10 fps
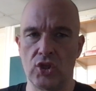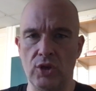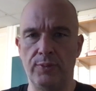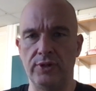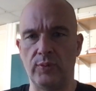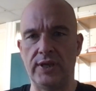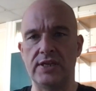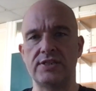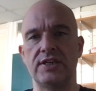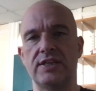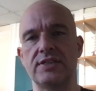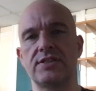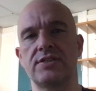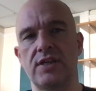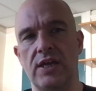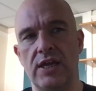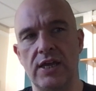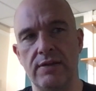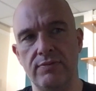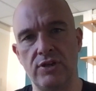couple of weeks is
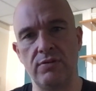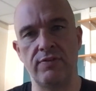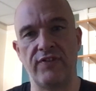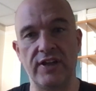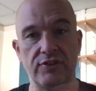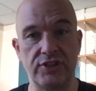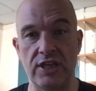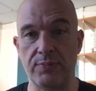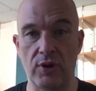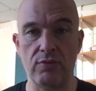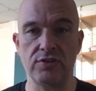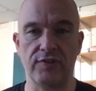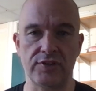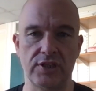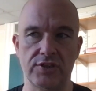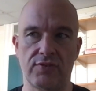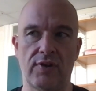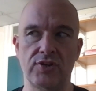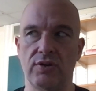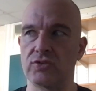doing the VLT approach, velocity
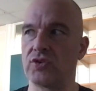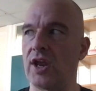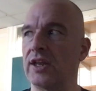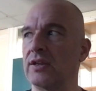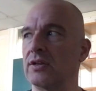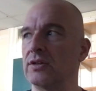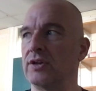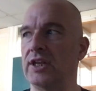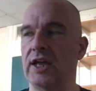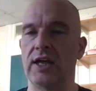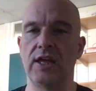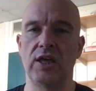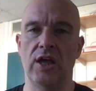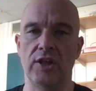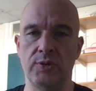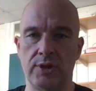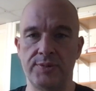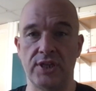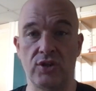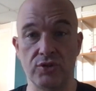threshold training, looking at a
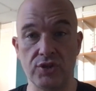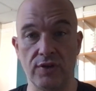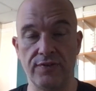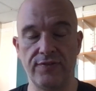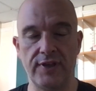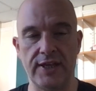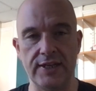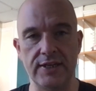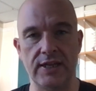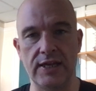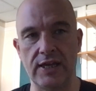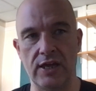20% cut off in